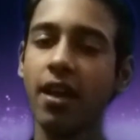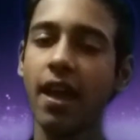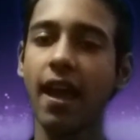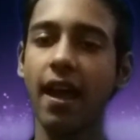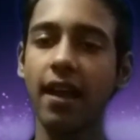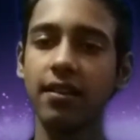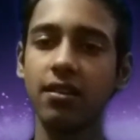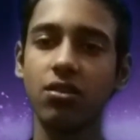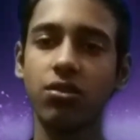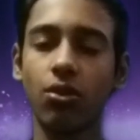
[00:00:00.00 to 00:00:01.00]
and
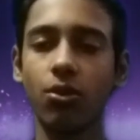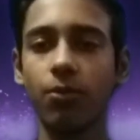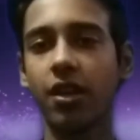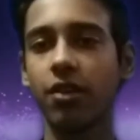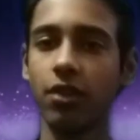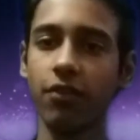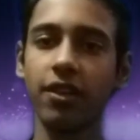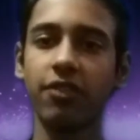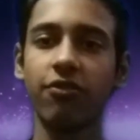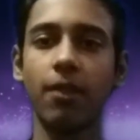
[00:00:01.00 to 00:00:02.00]
so the
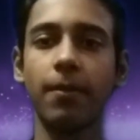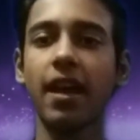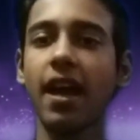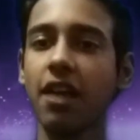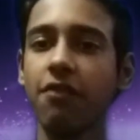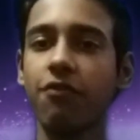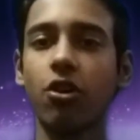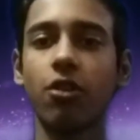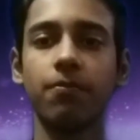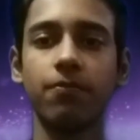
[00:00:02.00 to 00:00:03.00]
universe will be end
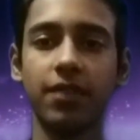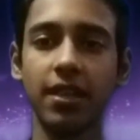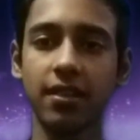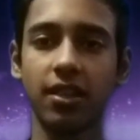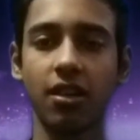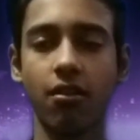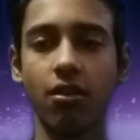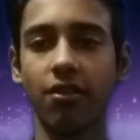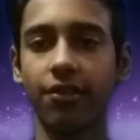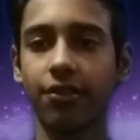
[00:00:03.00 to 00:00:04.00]
for this theory
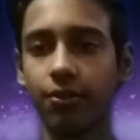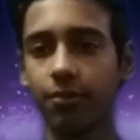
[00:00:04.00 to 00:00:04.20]
also.